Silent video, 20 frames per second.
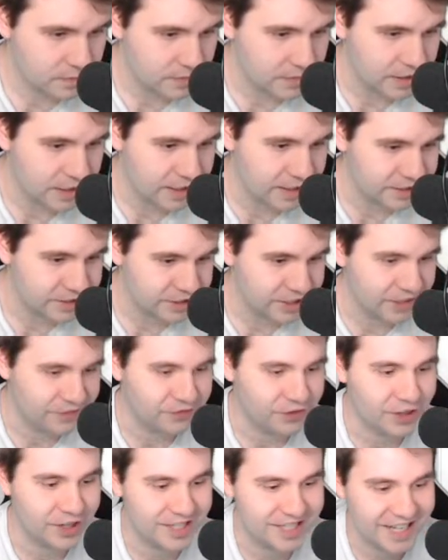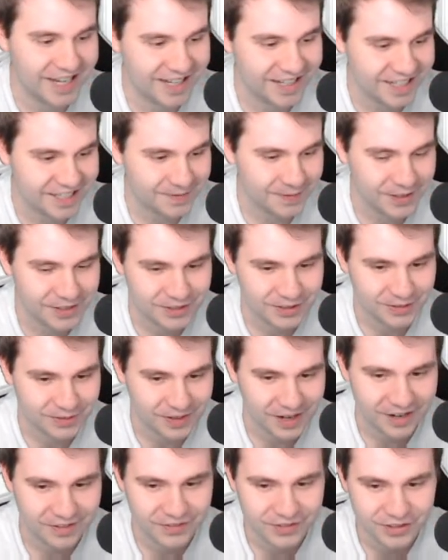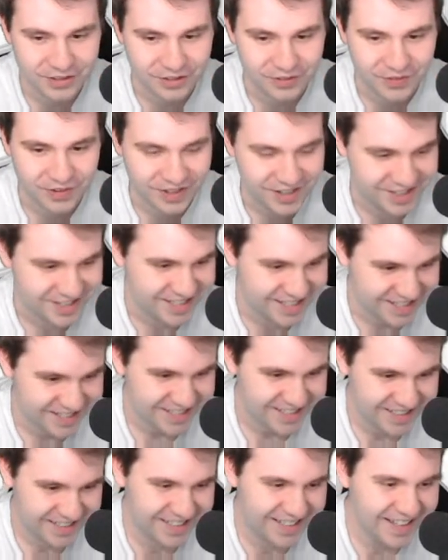Yeah, I actually have first-hand experience with Rival Universe.